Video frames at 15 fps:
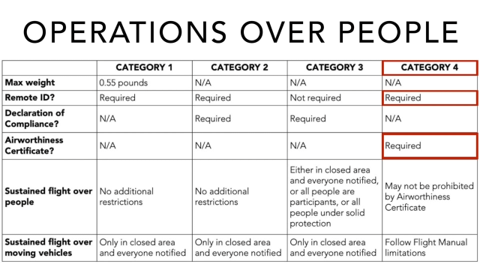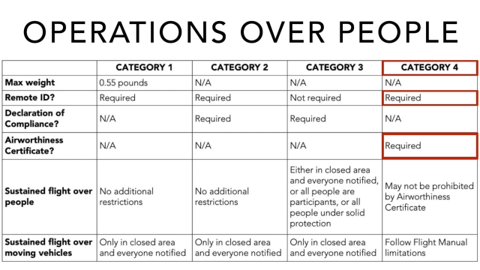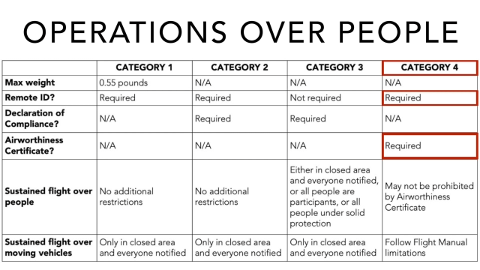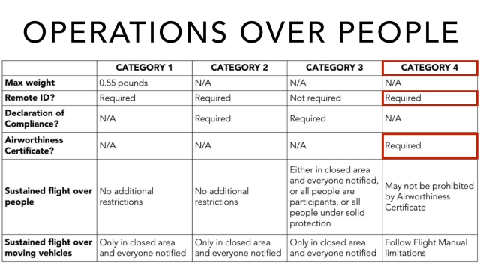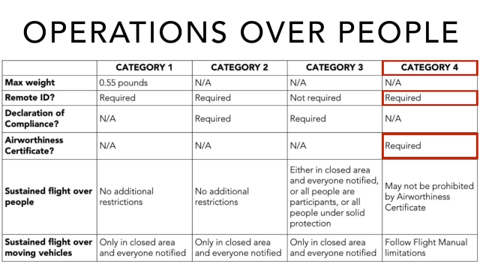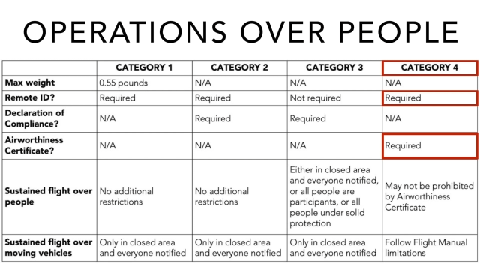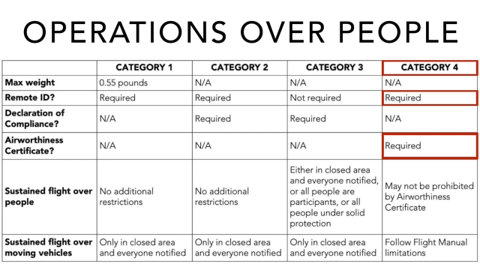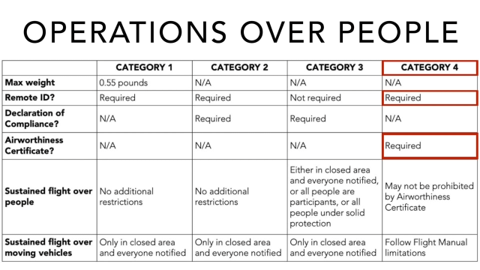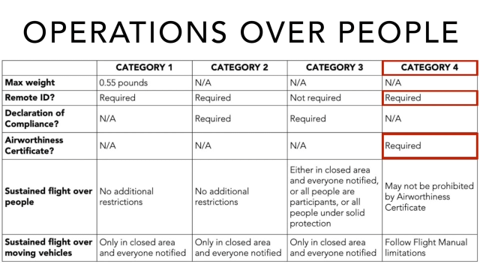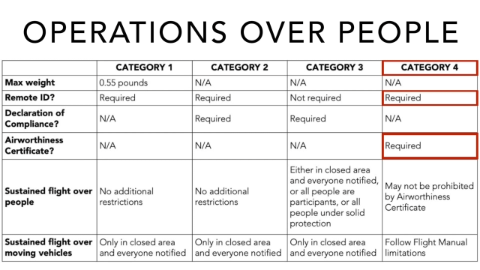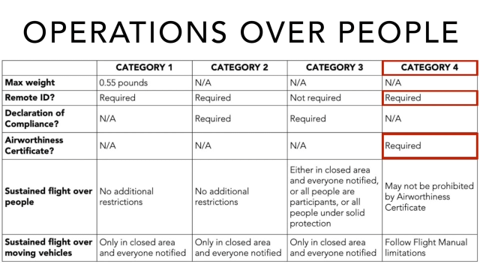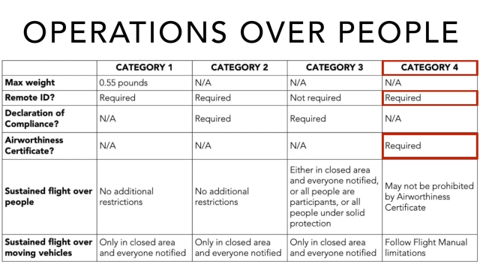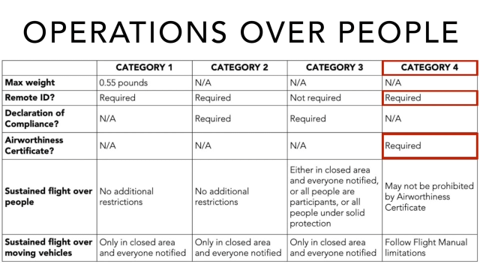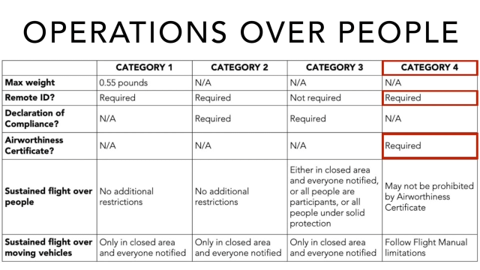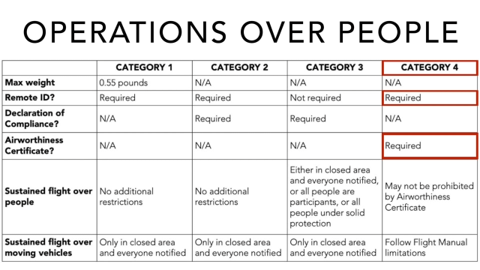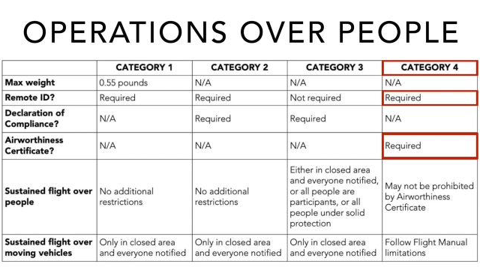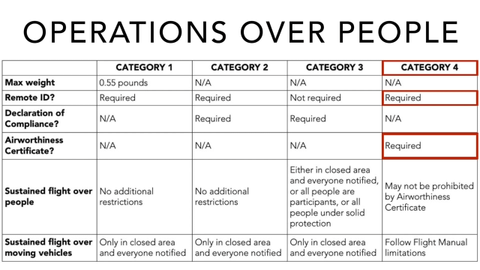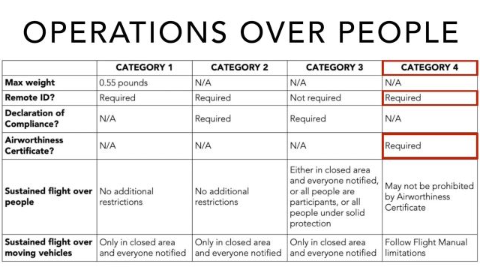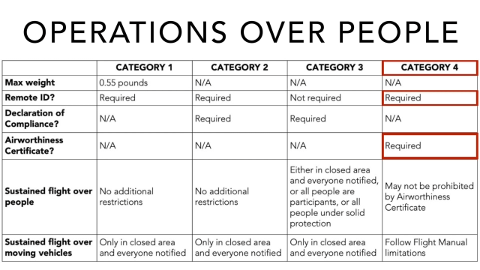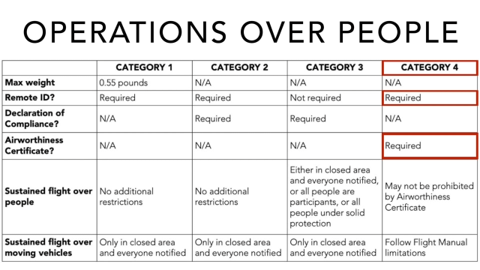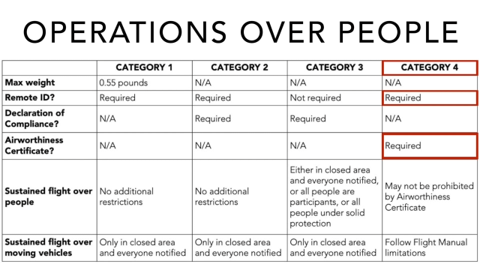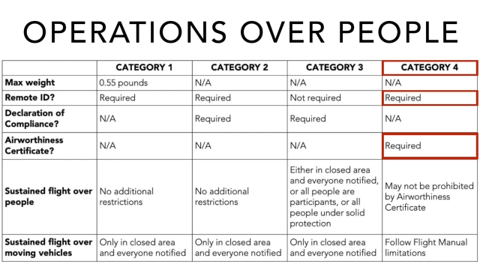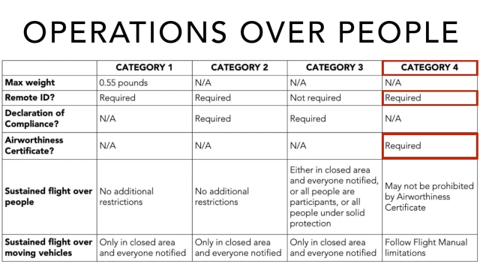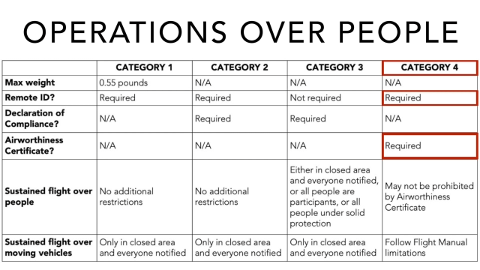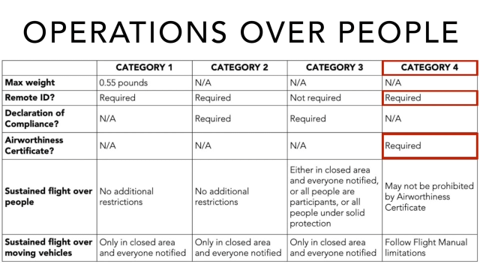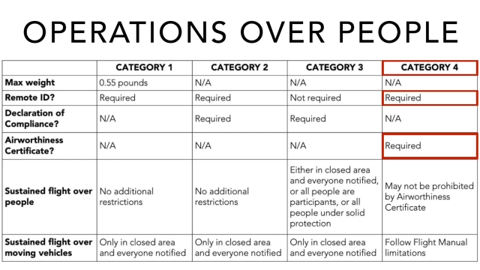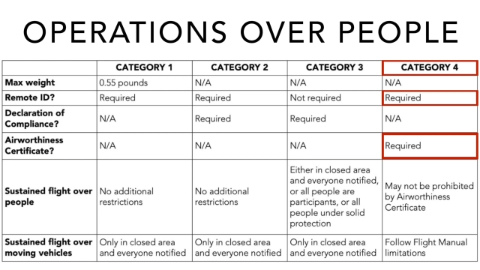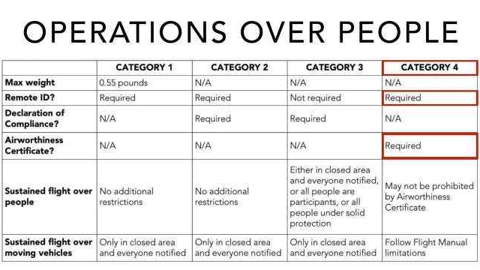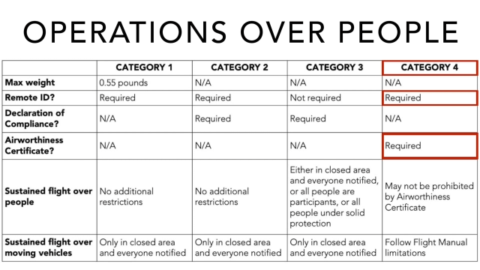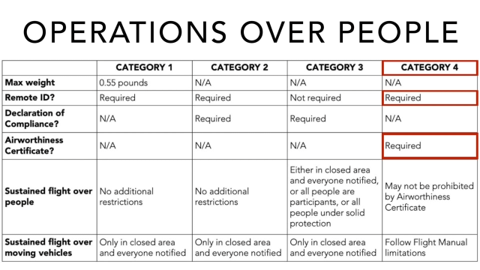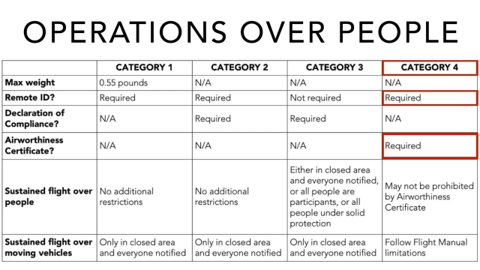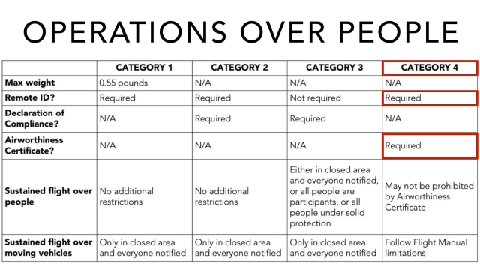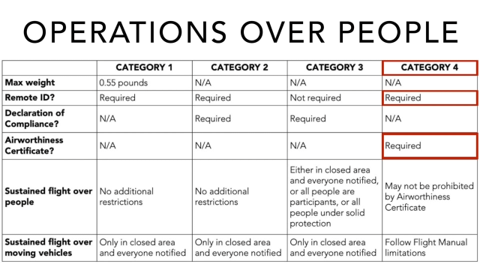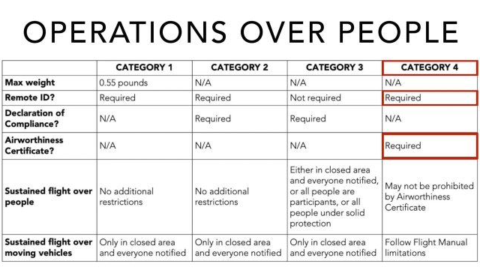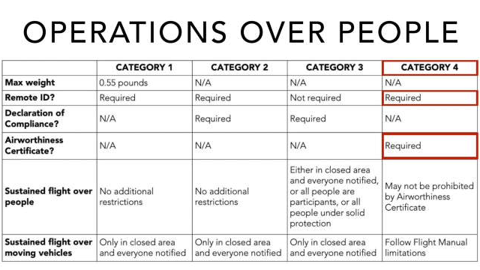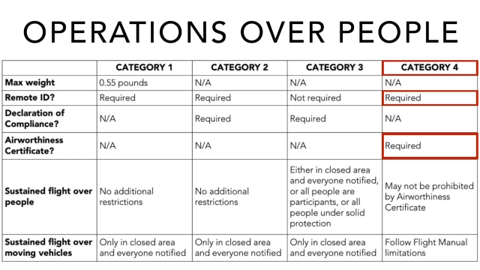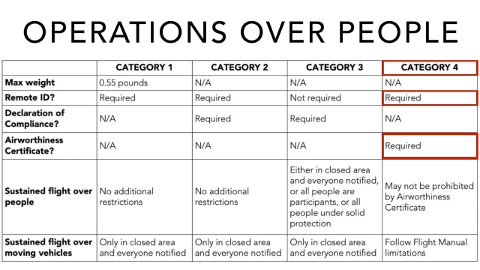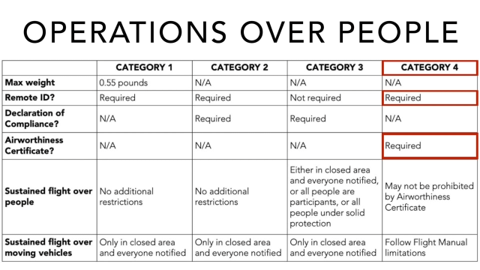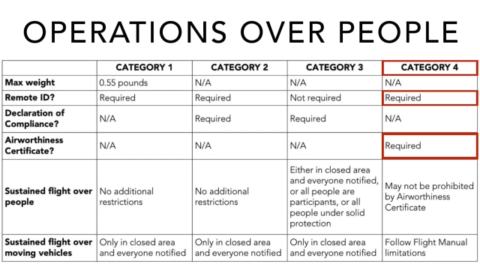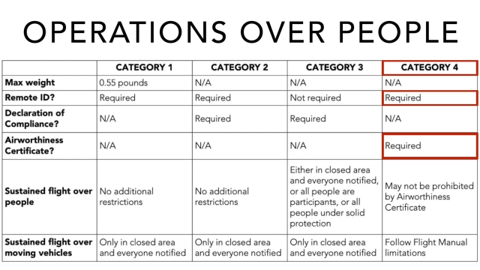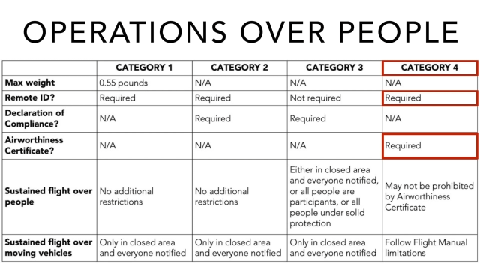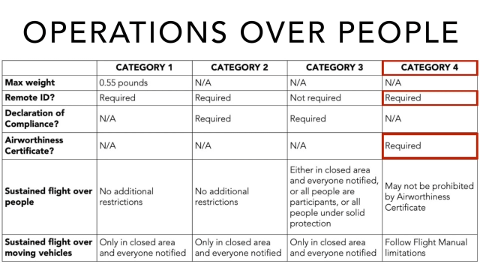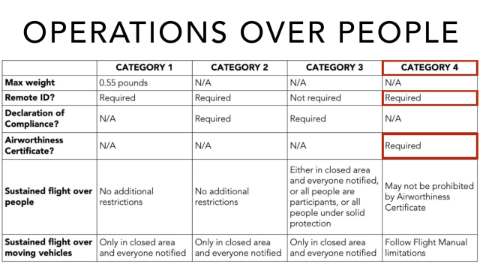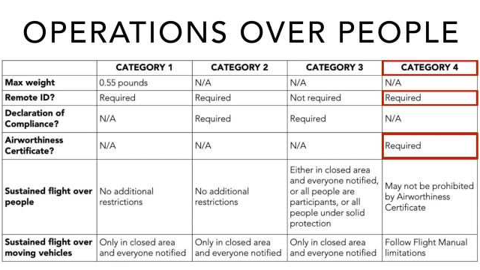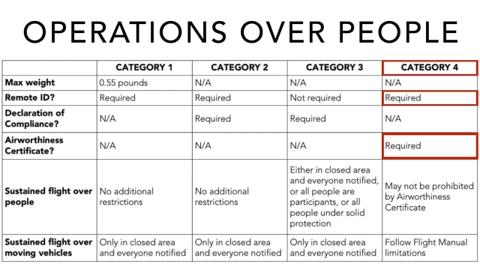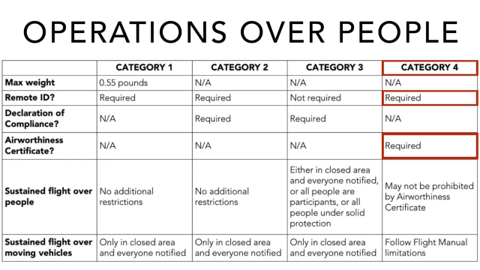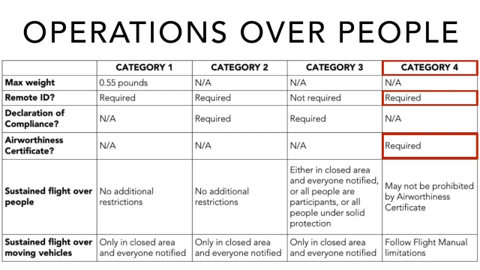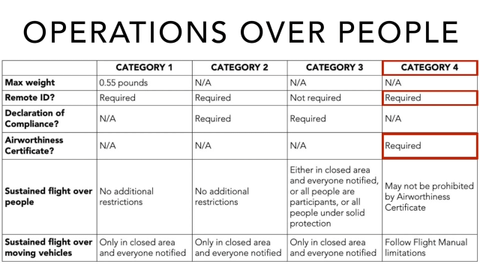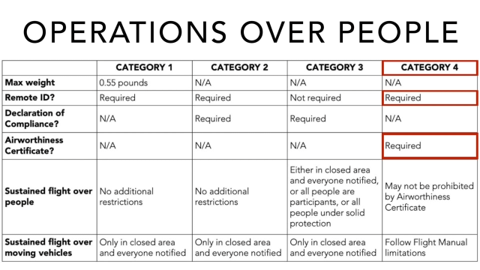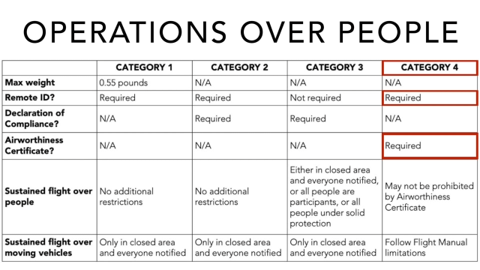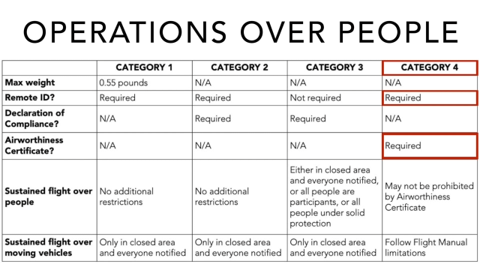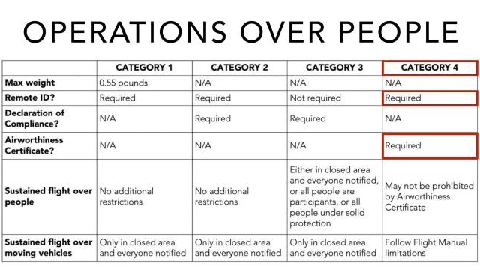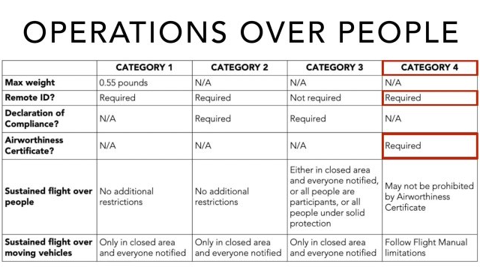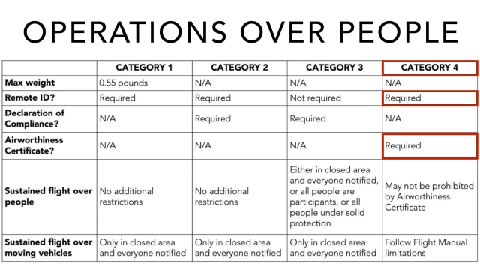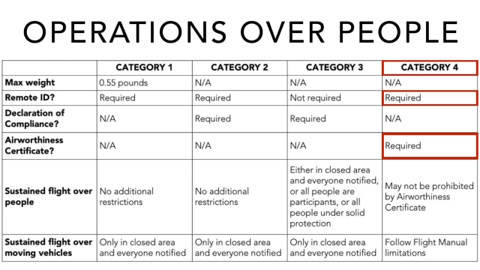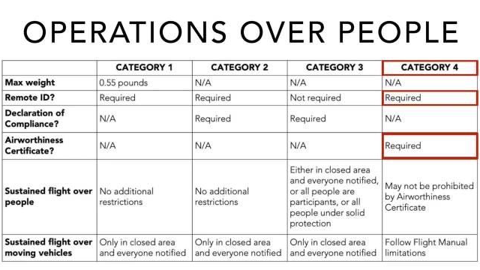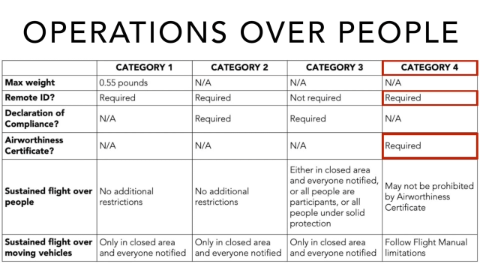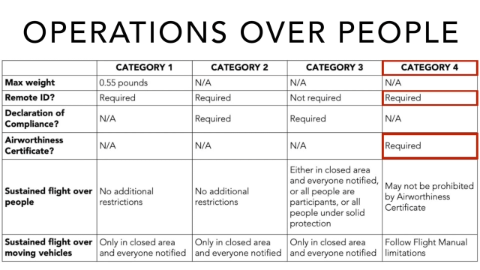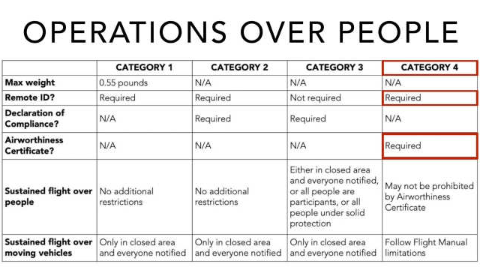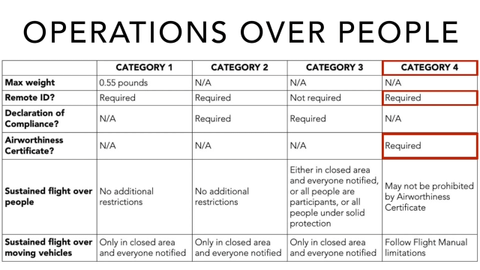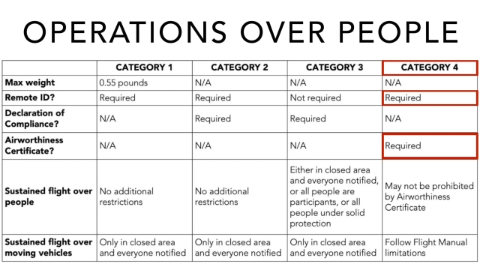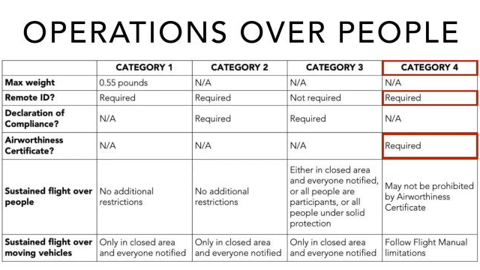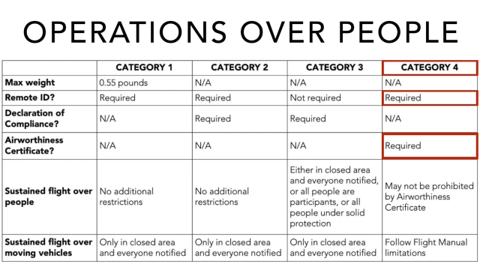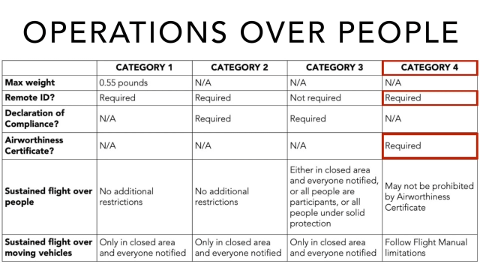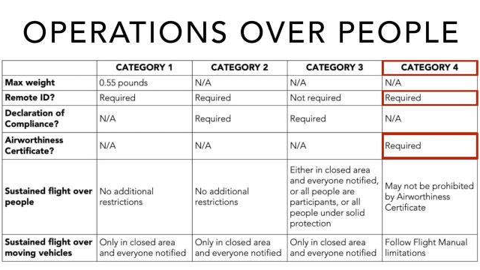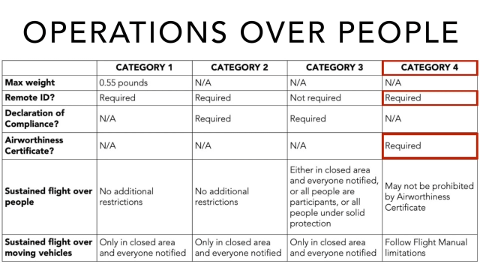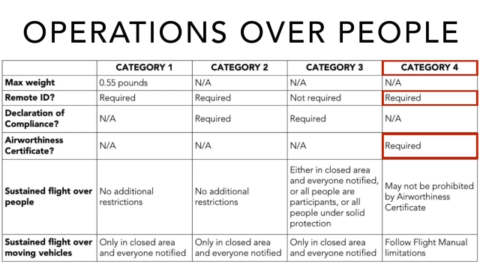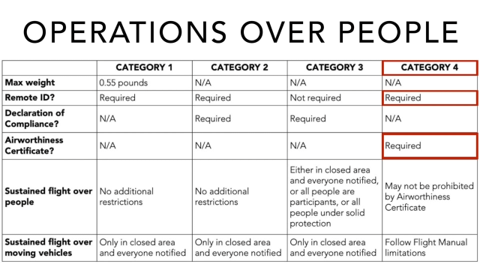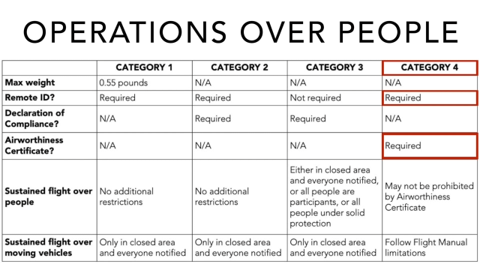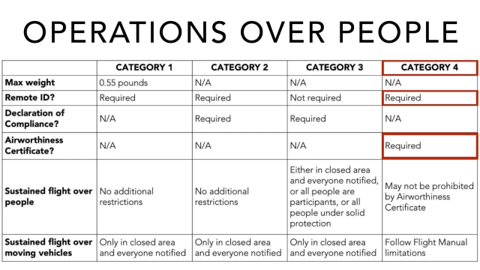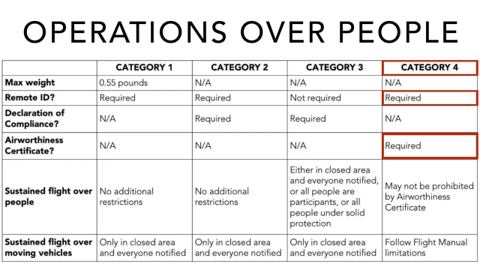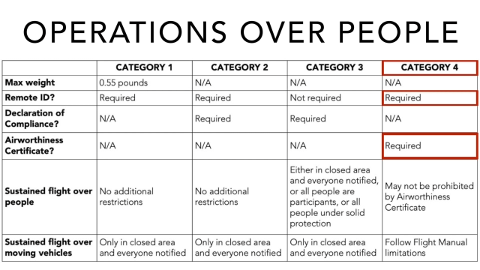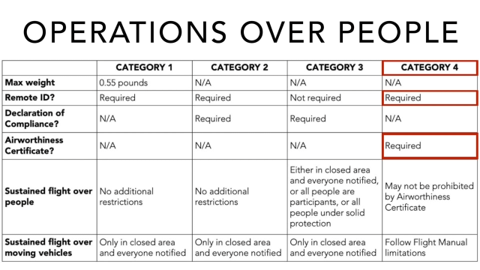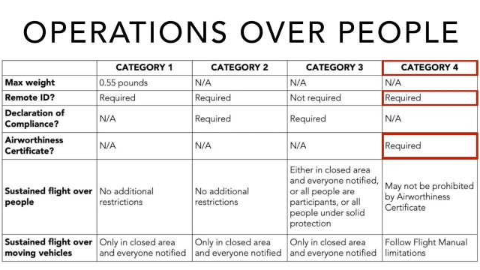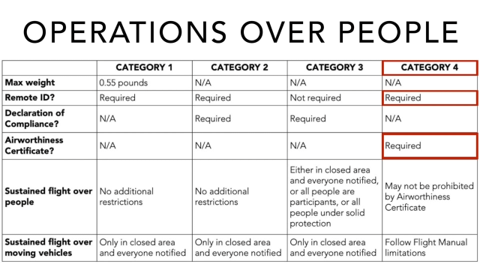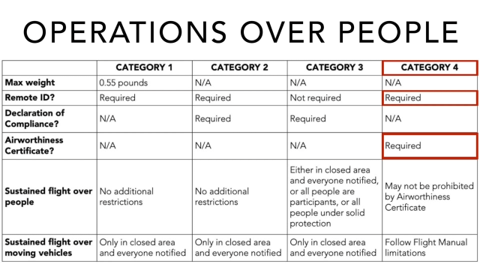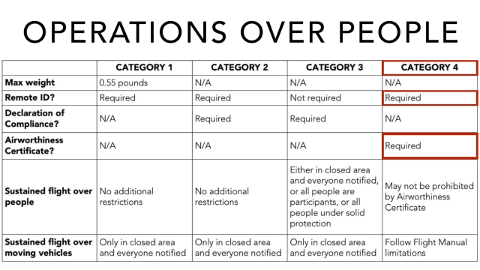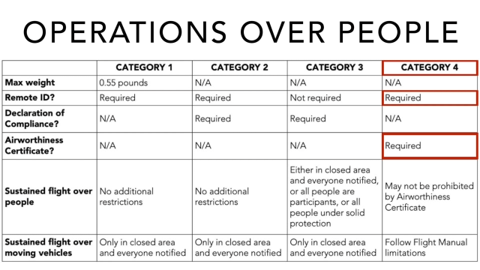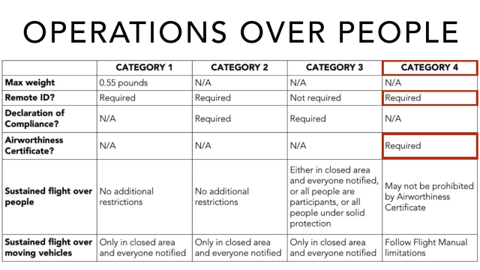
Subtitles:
[unreadable: no face in view]